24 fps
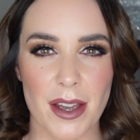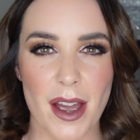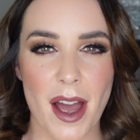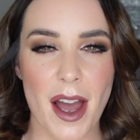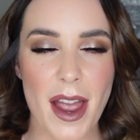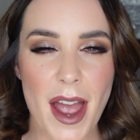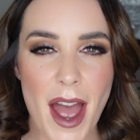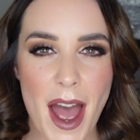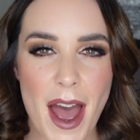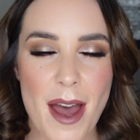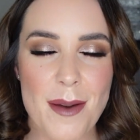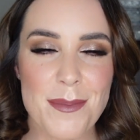
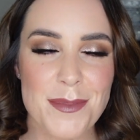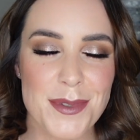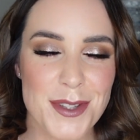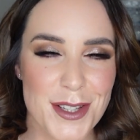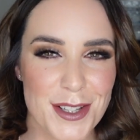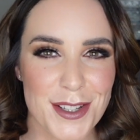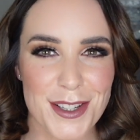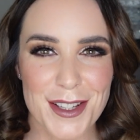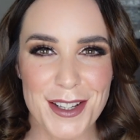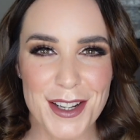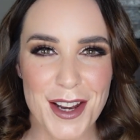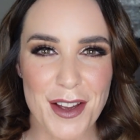I
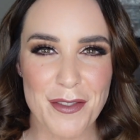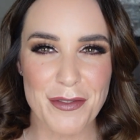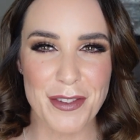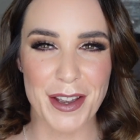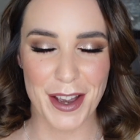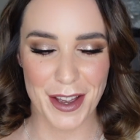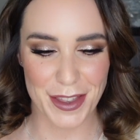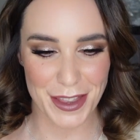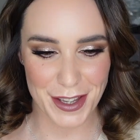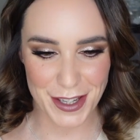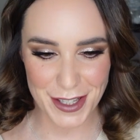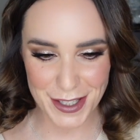absolutely love
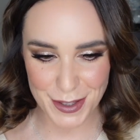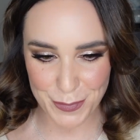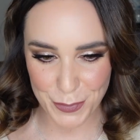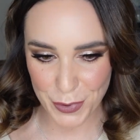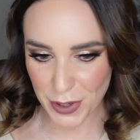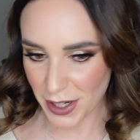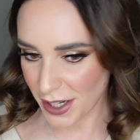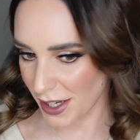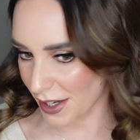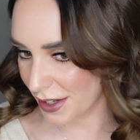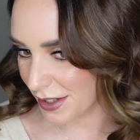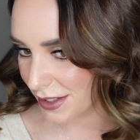it. I think it's
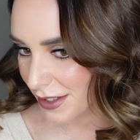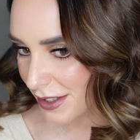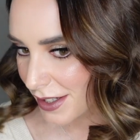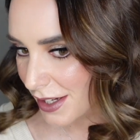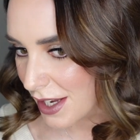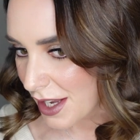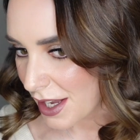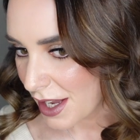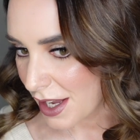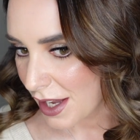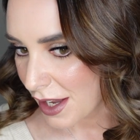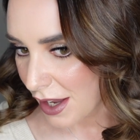brilliant.
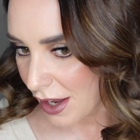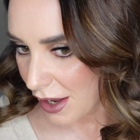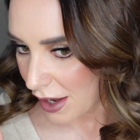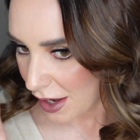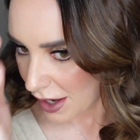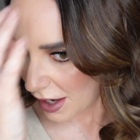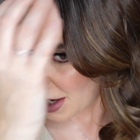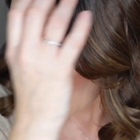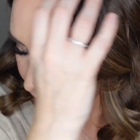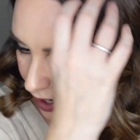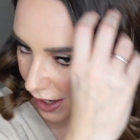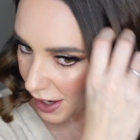
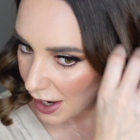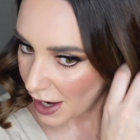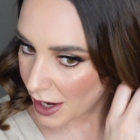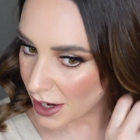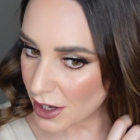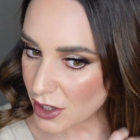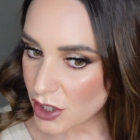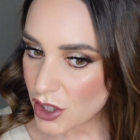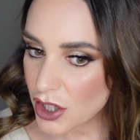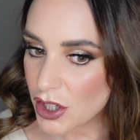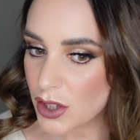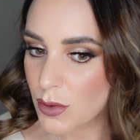And
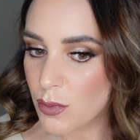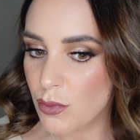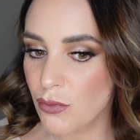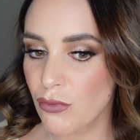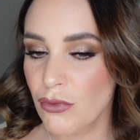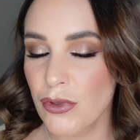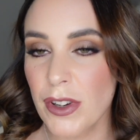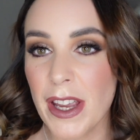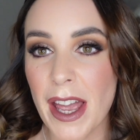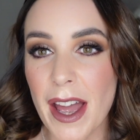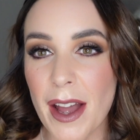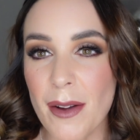I just,
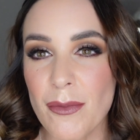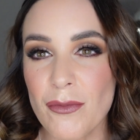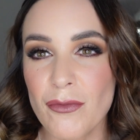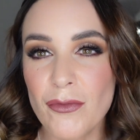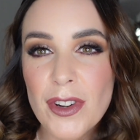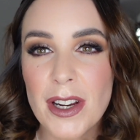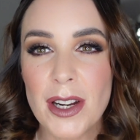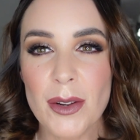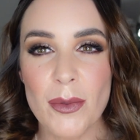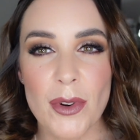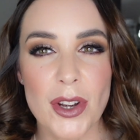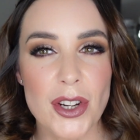yeah,
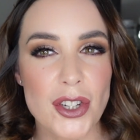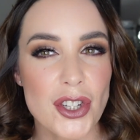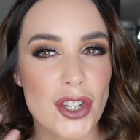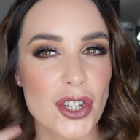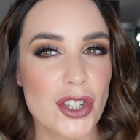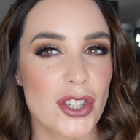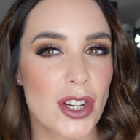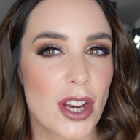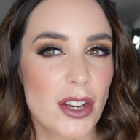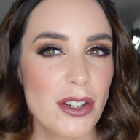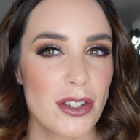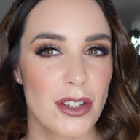really wanted to
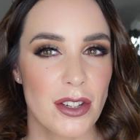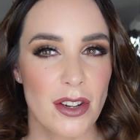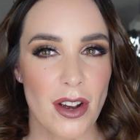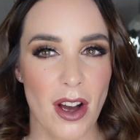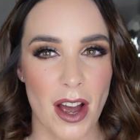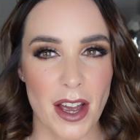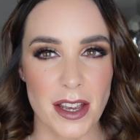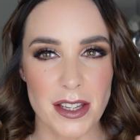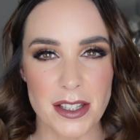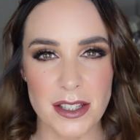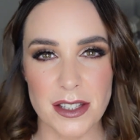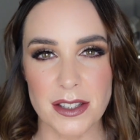show you
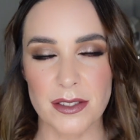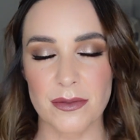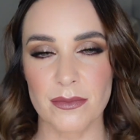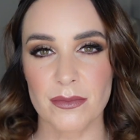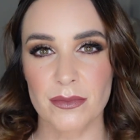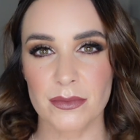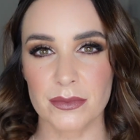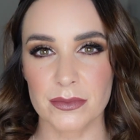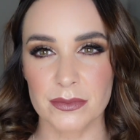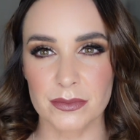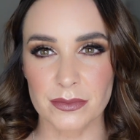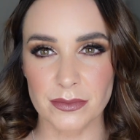guys
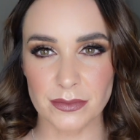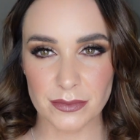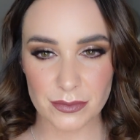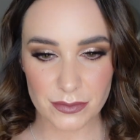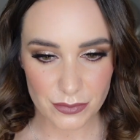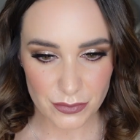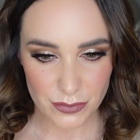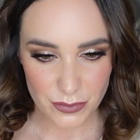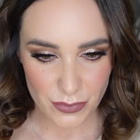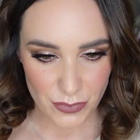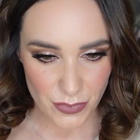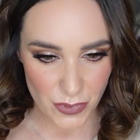
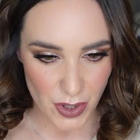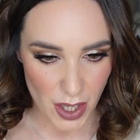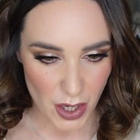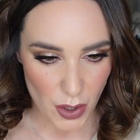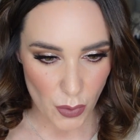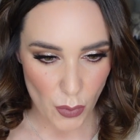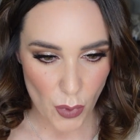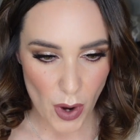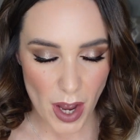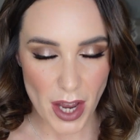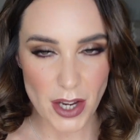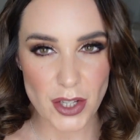that
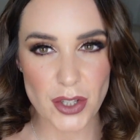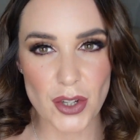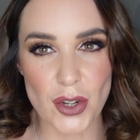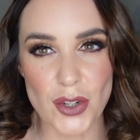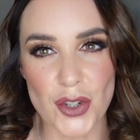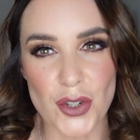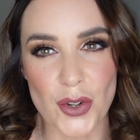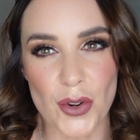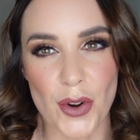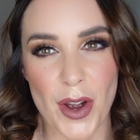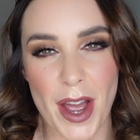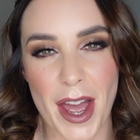it works on
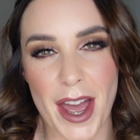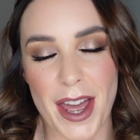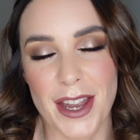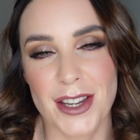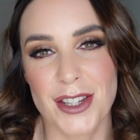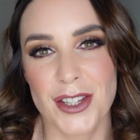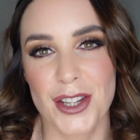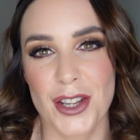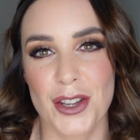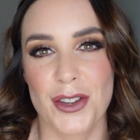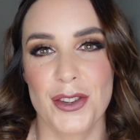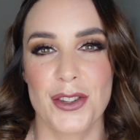short hair
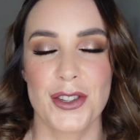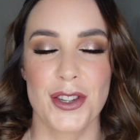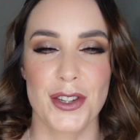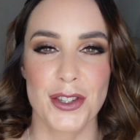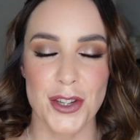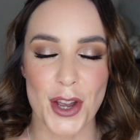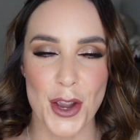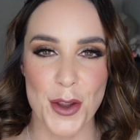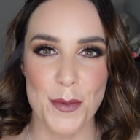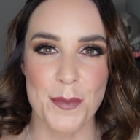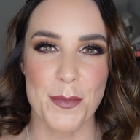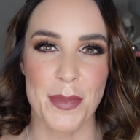too, so
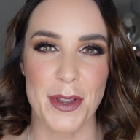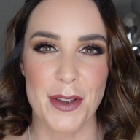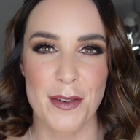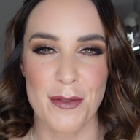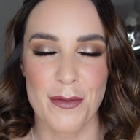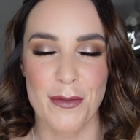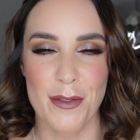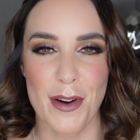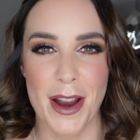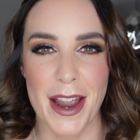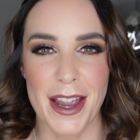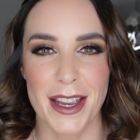don't be
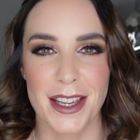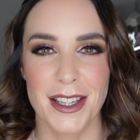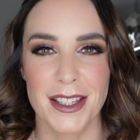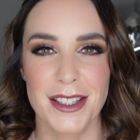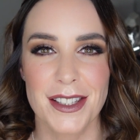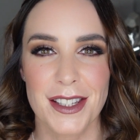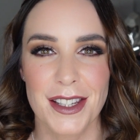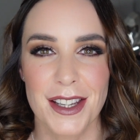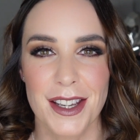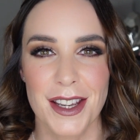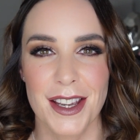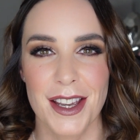
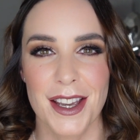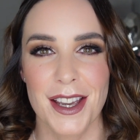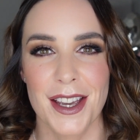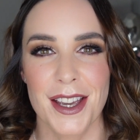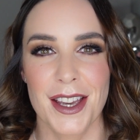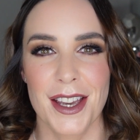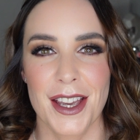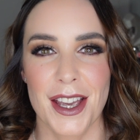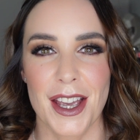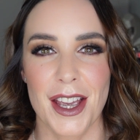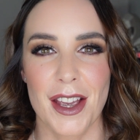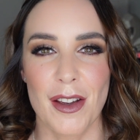afraid
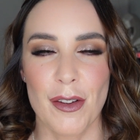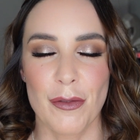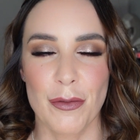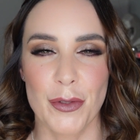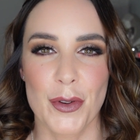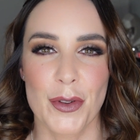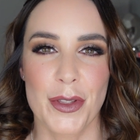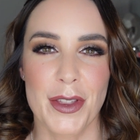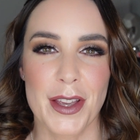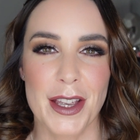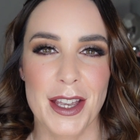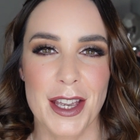if
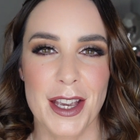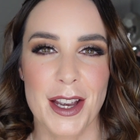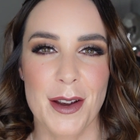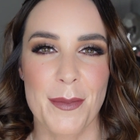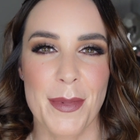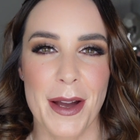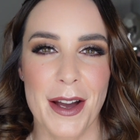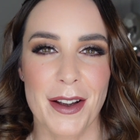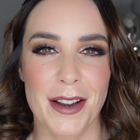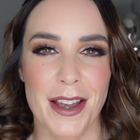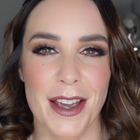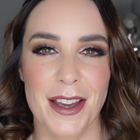you're thinking
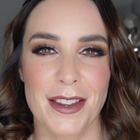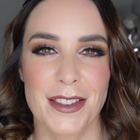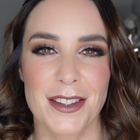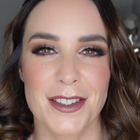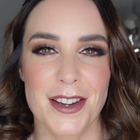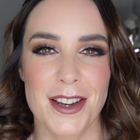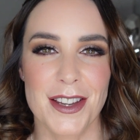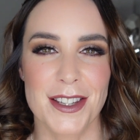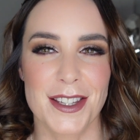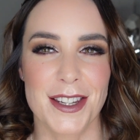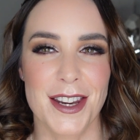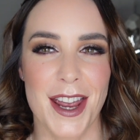about getting the
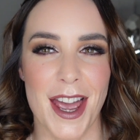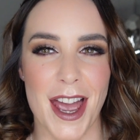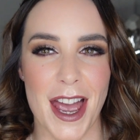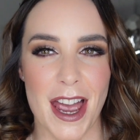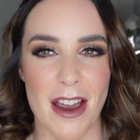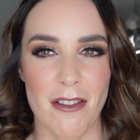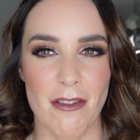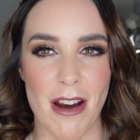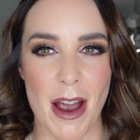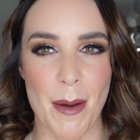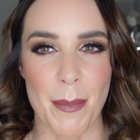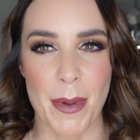Dyson
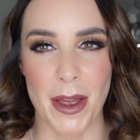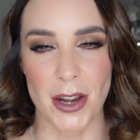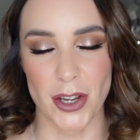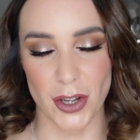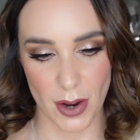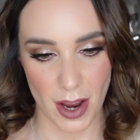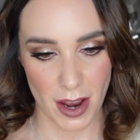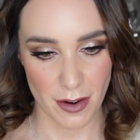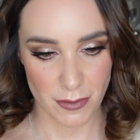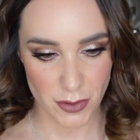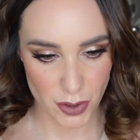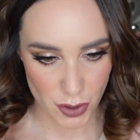Airwrap and
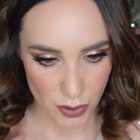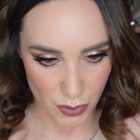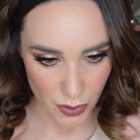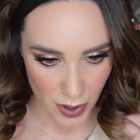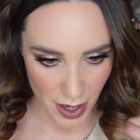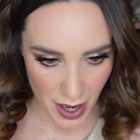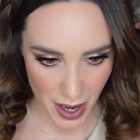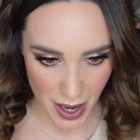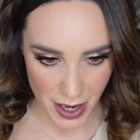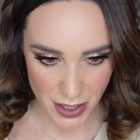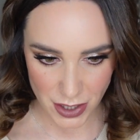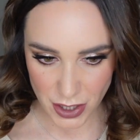you have short
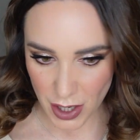hair.